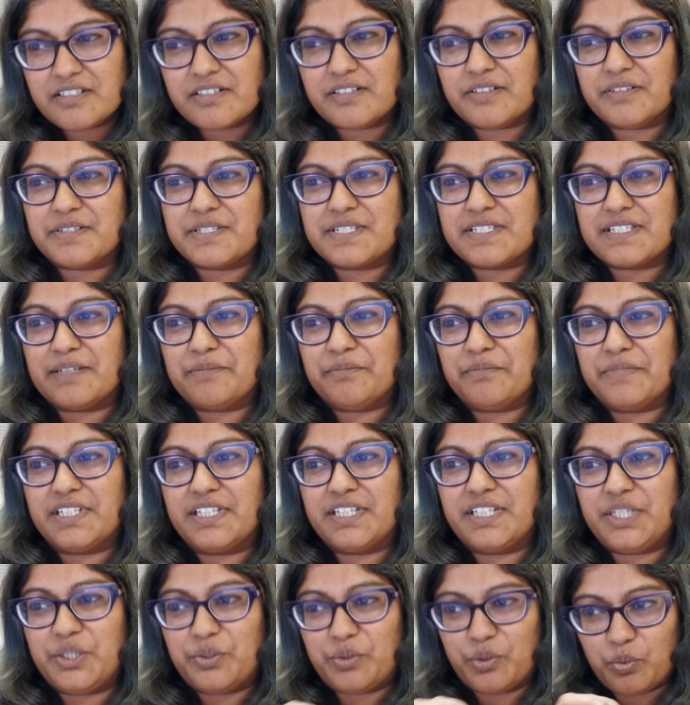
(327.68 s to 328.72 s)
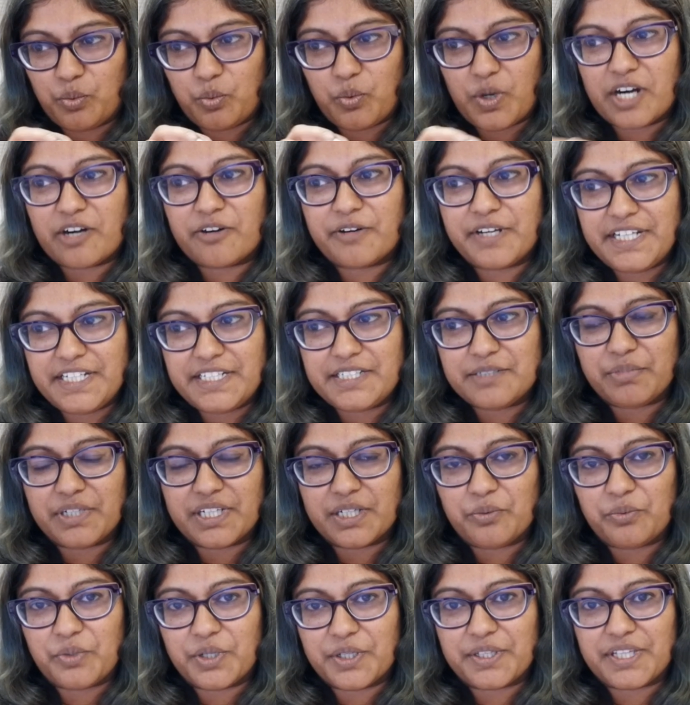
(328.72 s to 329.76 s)
on something and you're worried
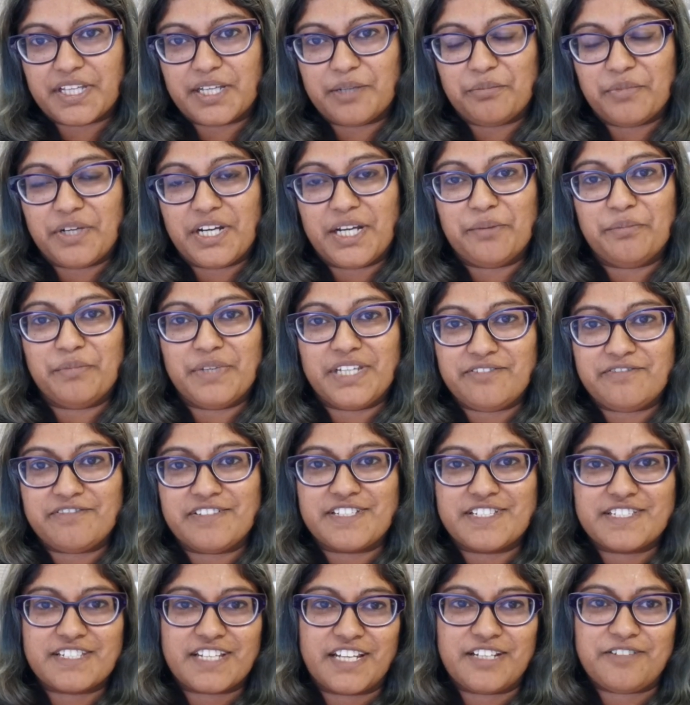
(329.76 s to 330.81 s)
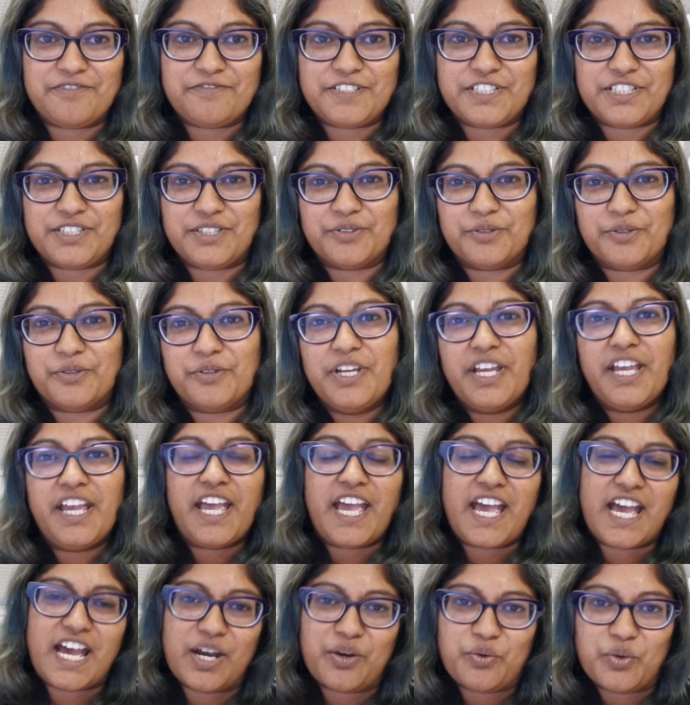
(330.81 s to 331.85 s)
about what that might mean for safety or
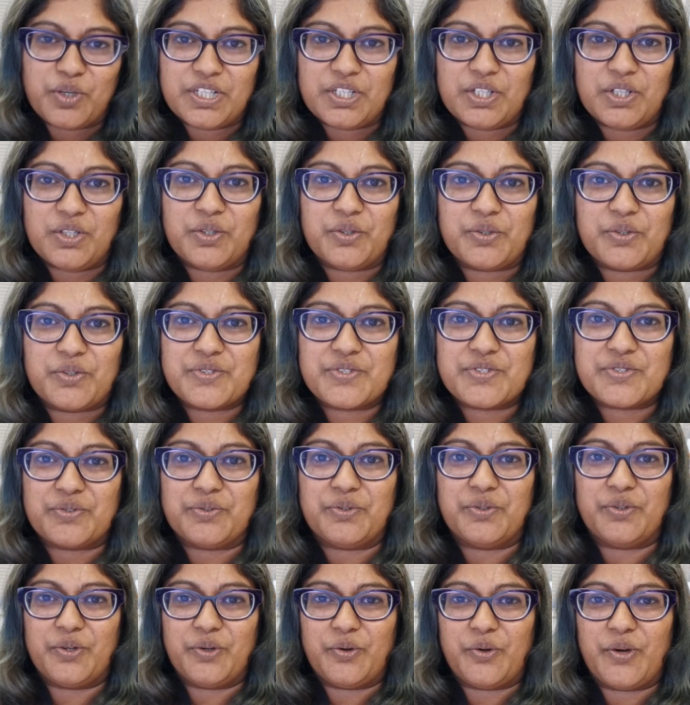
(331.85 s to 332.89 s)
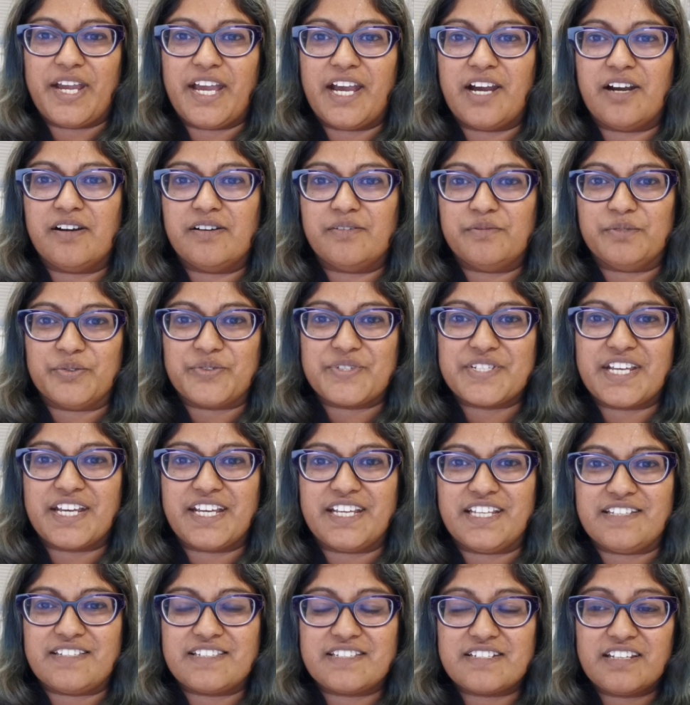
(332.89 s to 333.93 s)
how it looks or how it will
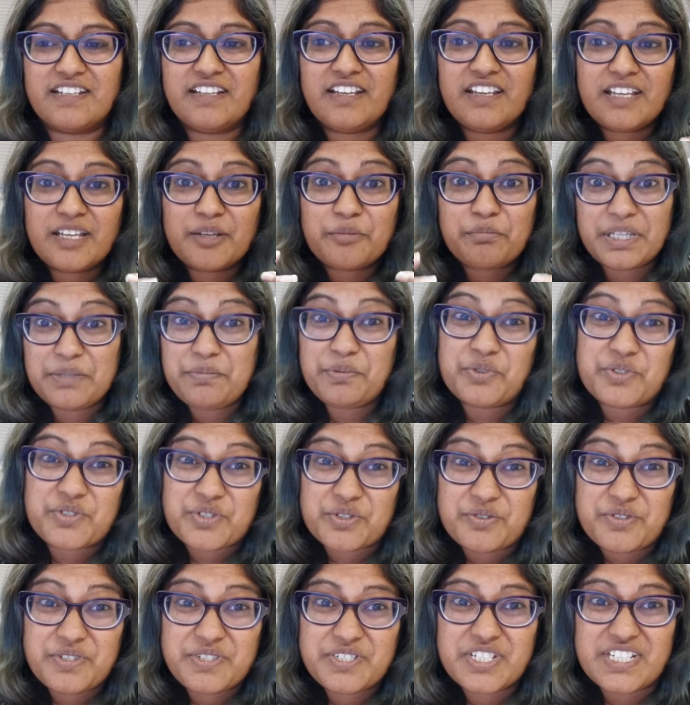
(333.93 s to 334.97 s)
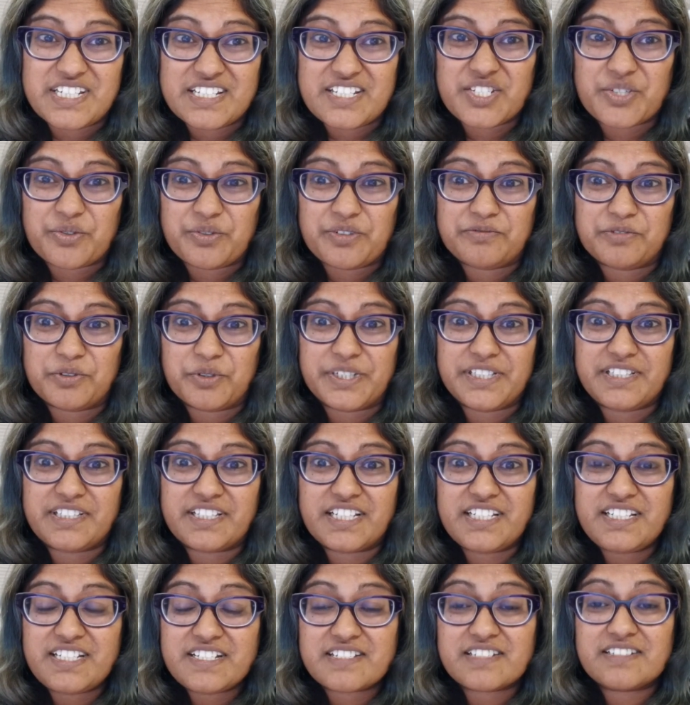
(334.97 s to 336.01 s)
taste, people do tend to avoid
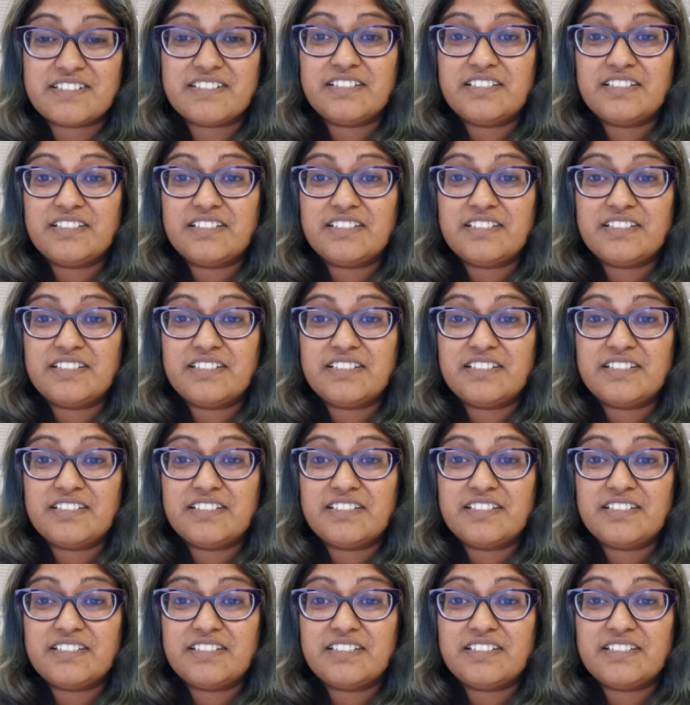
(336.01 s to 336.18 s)
that.